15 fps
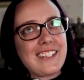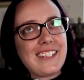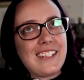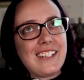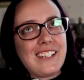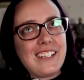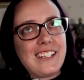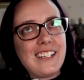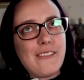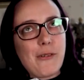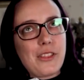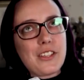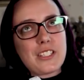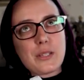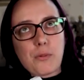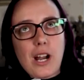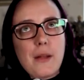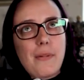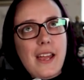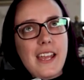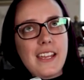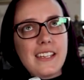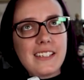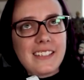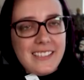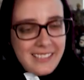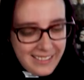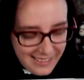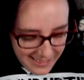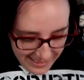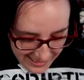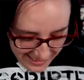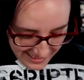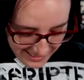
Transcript: It is, well, I mean, that's the entire